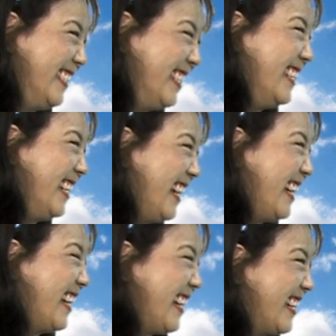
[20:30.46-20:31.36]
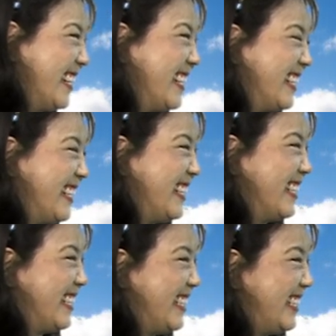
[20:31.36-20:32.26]

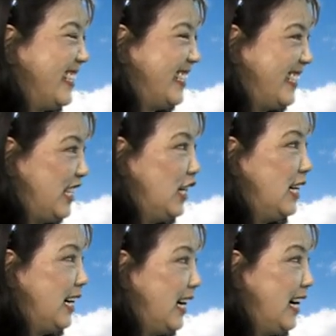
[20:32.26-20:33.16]
[no speech]